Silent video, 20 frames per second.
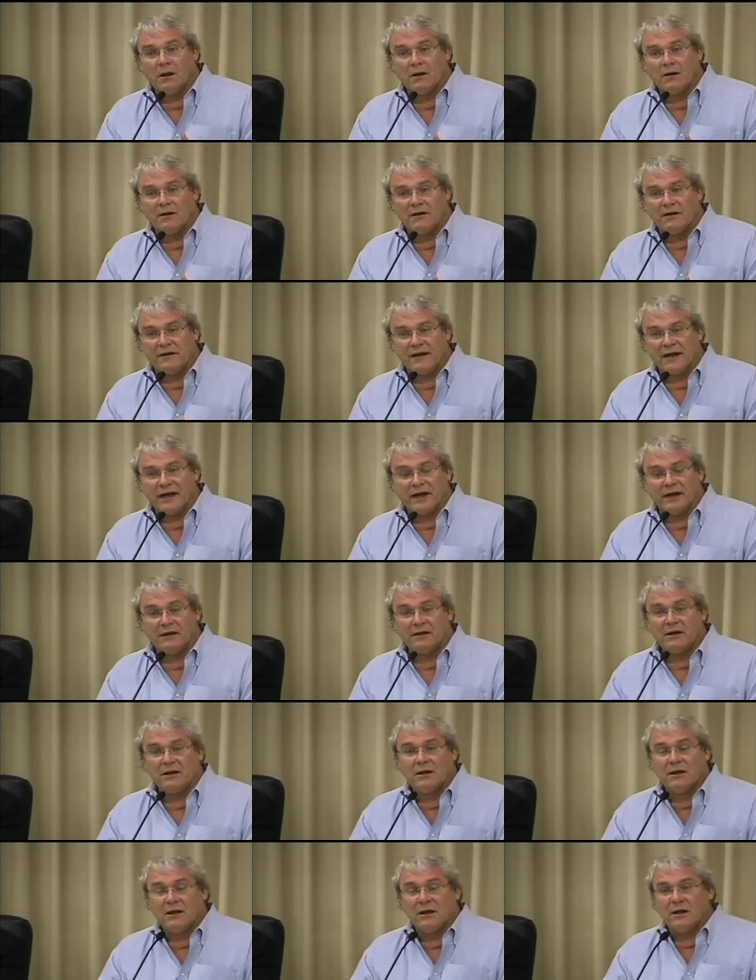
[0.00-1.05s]
that
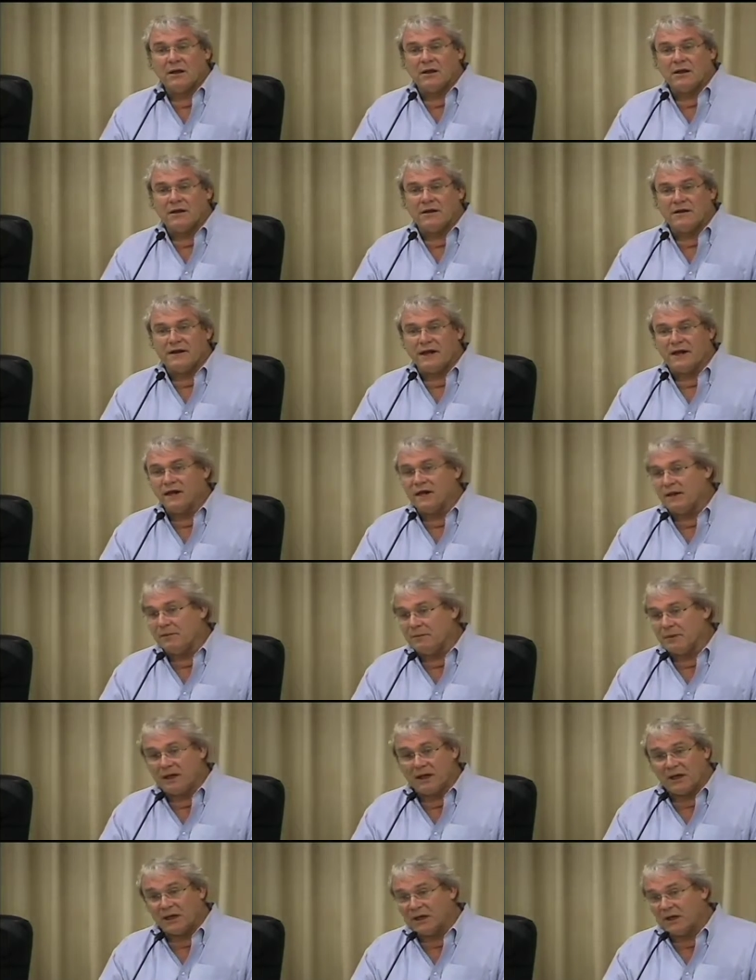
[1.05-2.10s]
that I
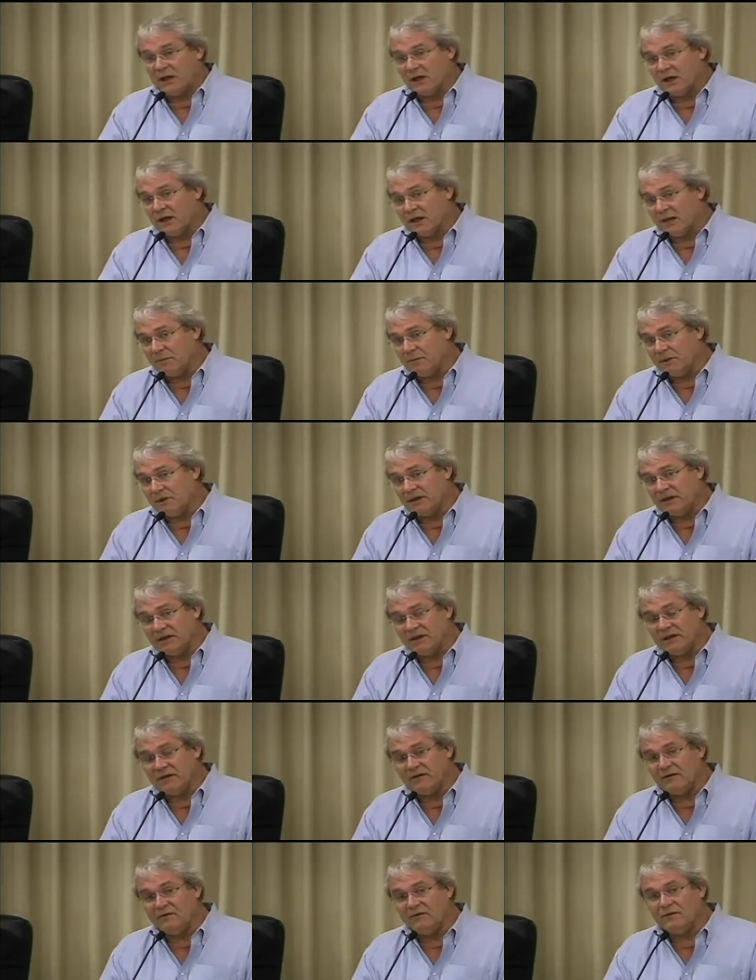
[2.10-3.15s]
and, and I
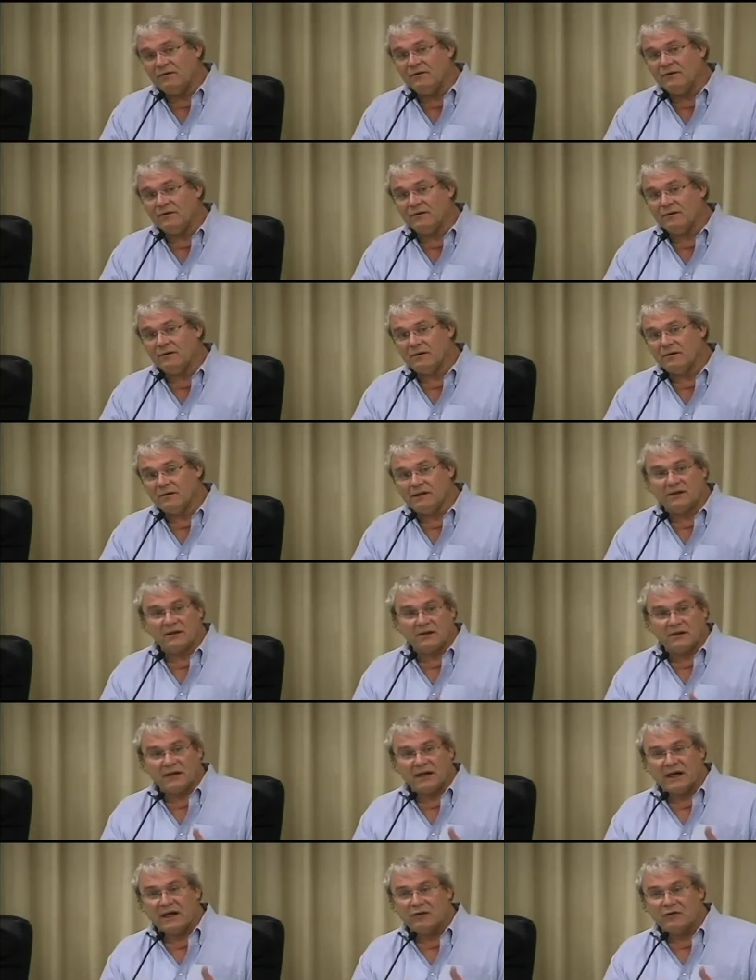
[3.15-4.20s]
believe the
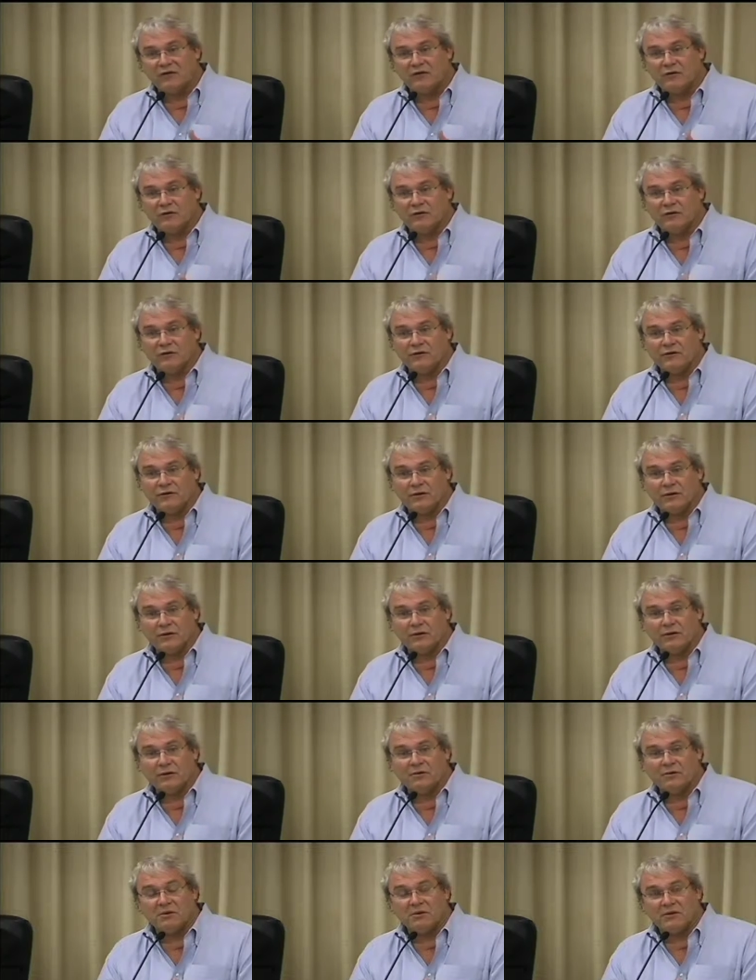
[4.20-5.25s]
the council is in
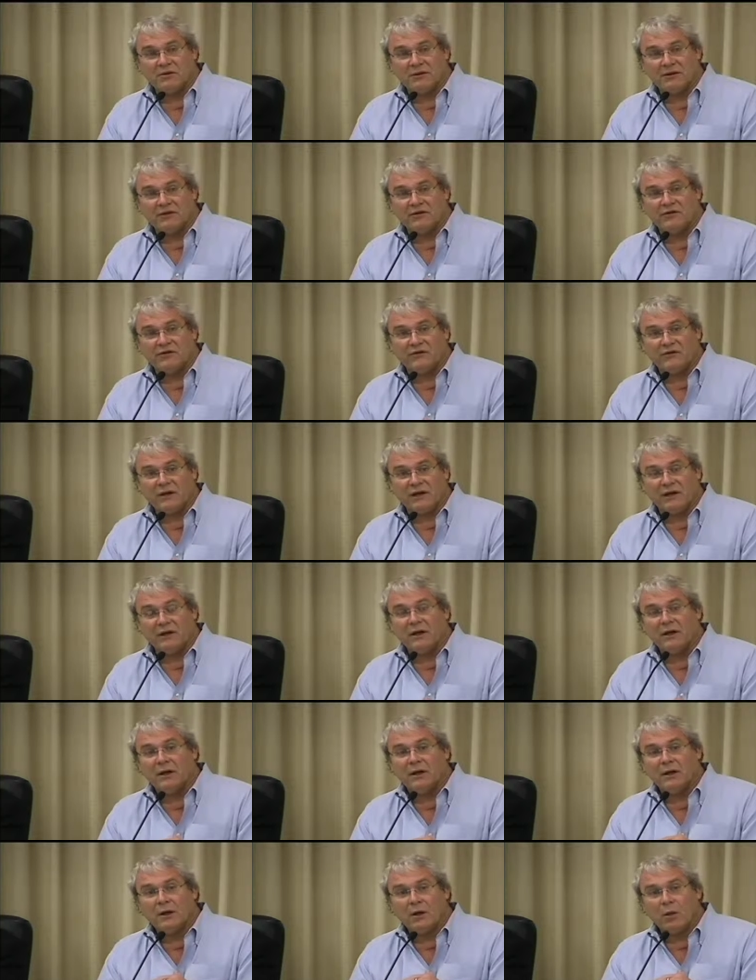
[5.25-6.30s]
agreement with this that
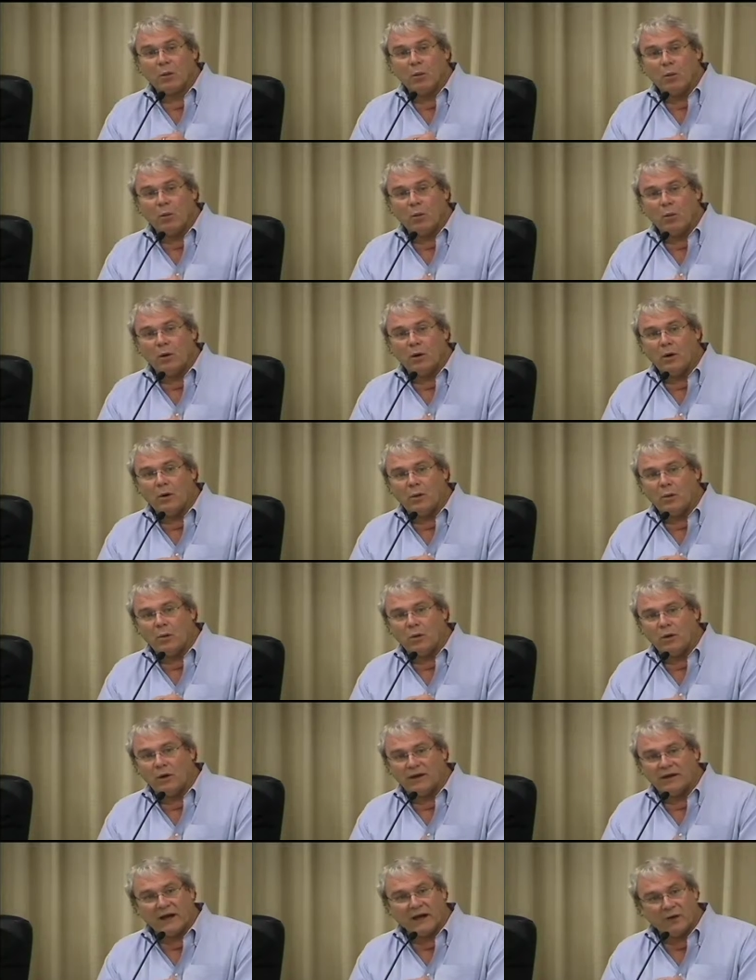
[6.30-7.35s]

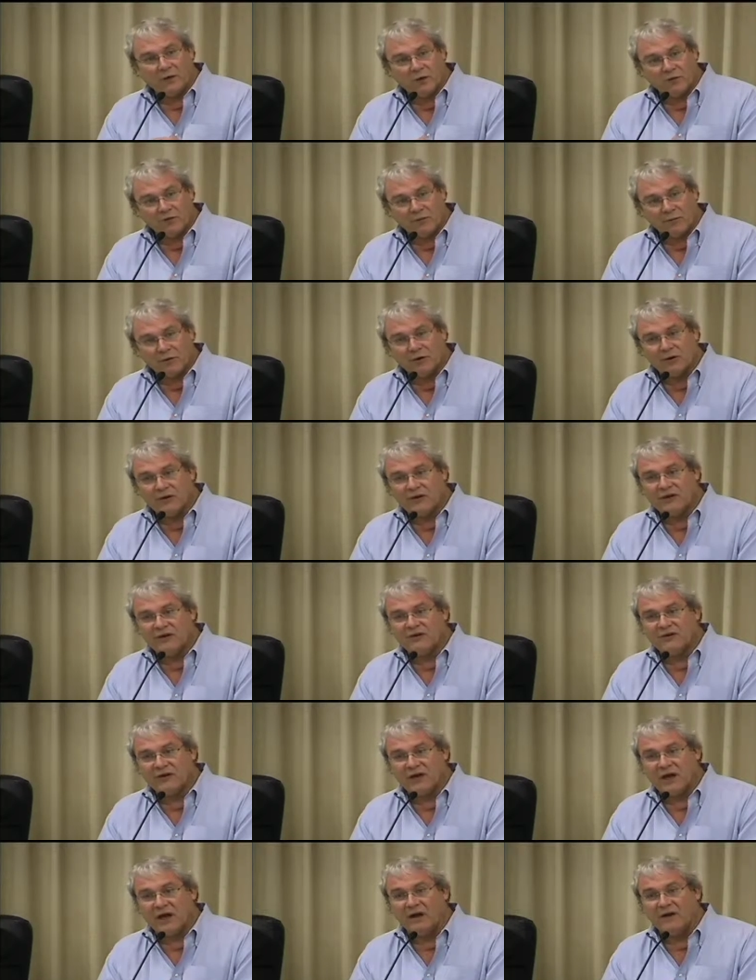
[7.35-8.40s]
without overburdening
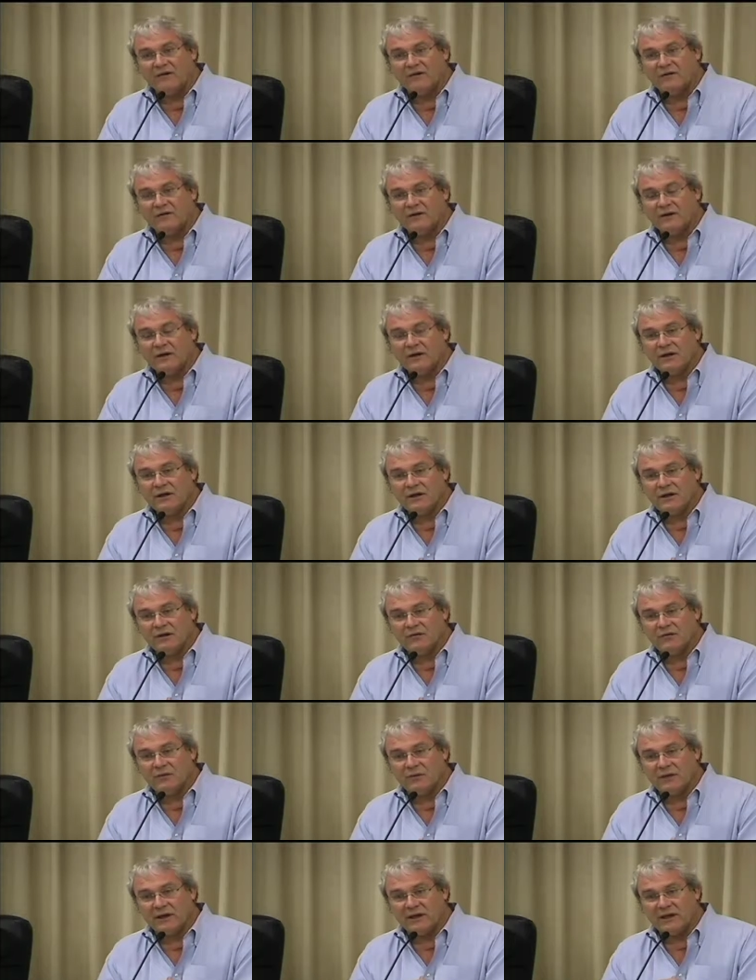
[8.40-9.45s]
staff,
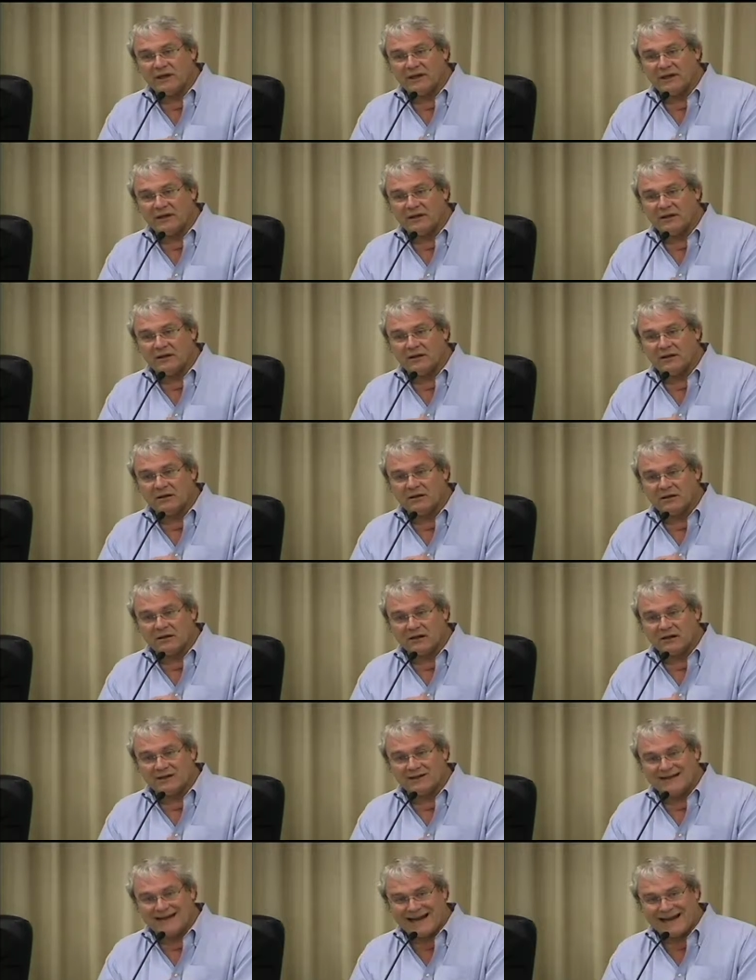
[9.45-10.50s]
if we can
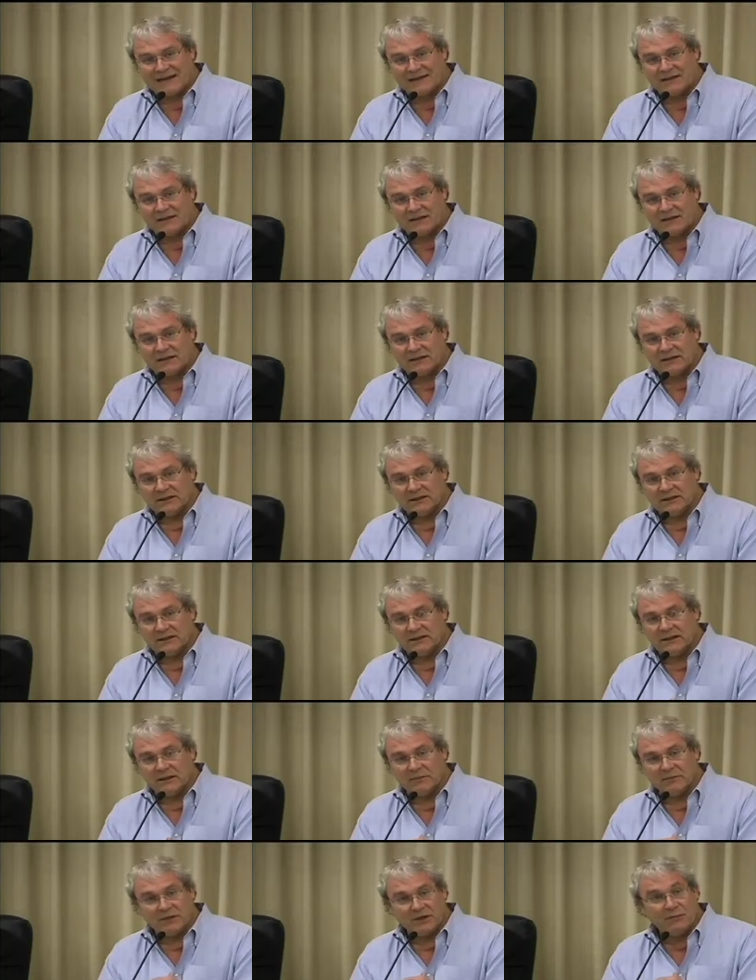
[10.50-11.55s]
think tactically
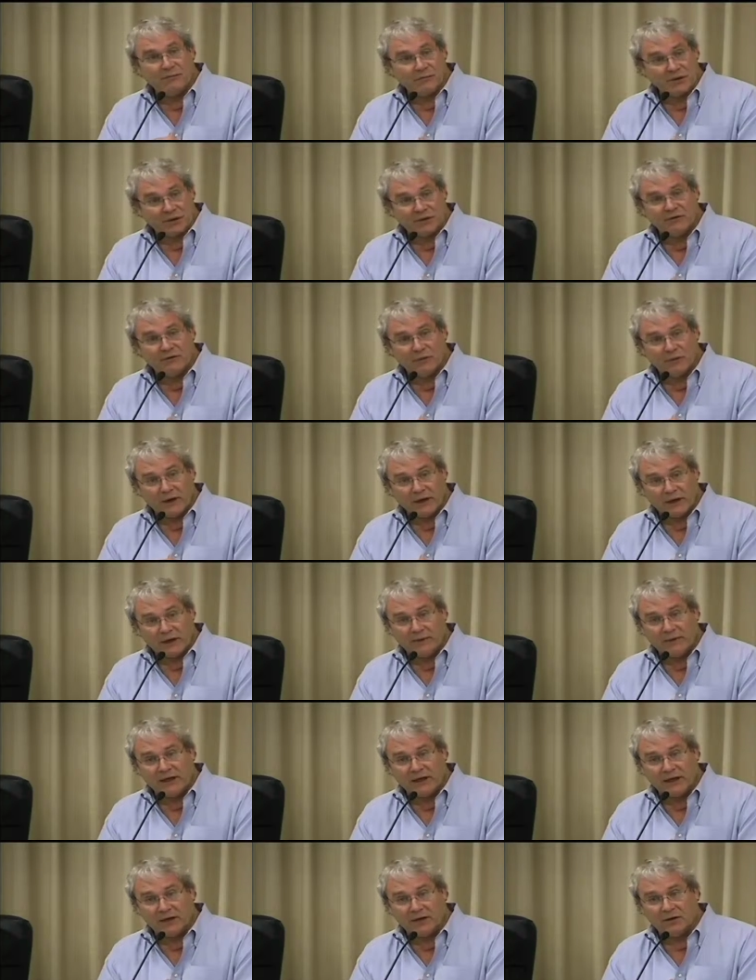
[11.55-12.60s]
and be a bit of a
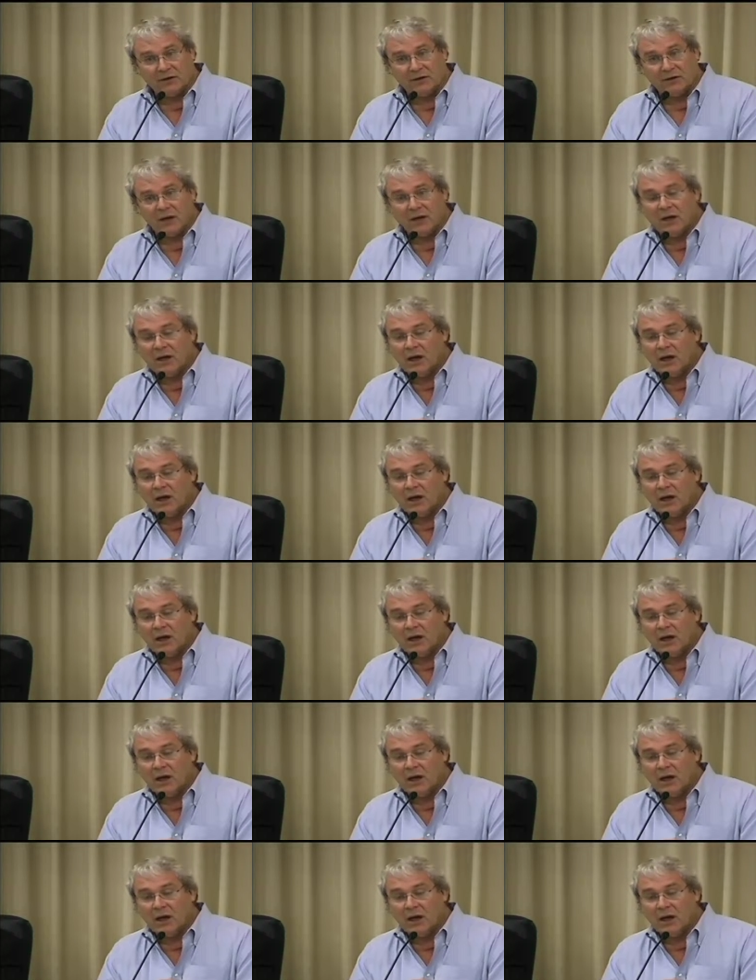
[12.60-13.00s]
rainmaker,